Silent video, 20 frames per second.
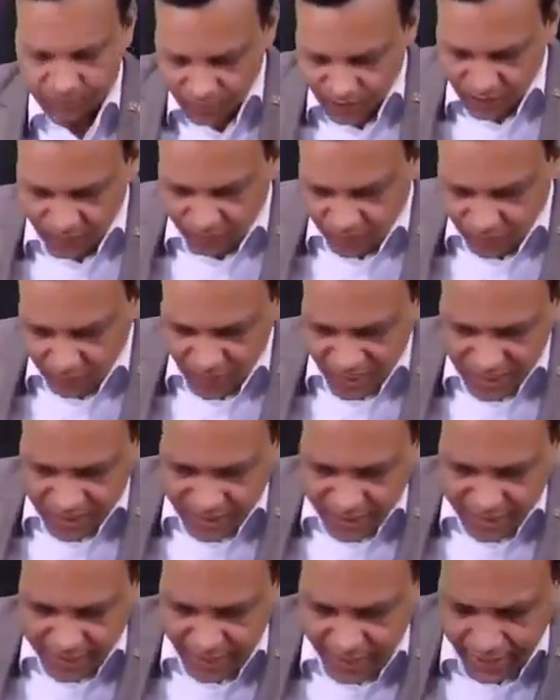If we make
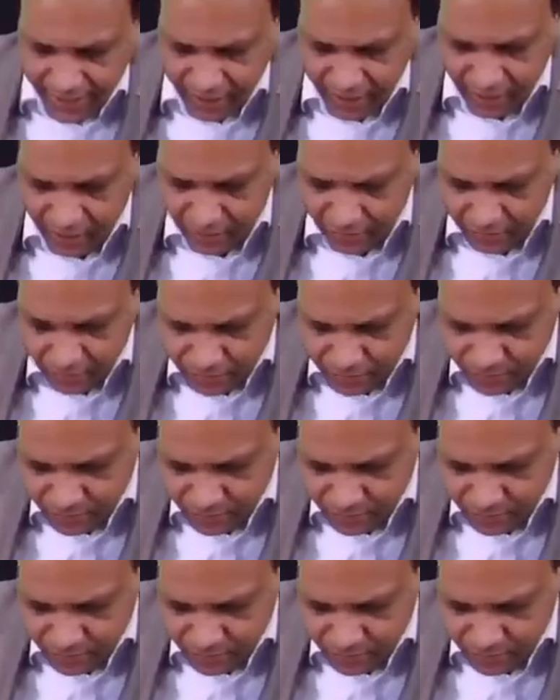the diagram,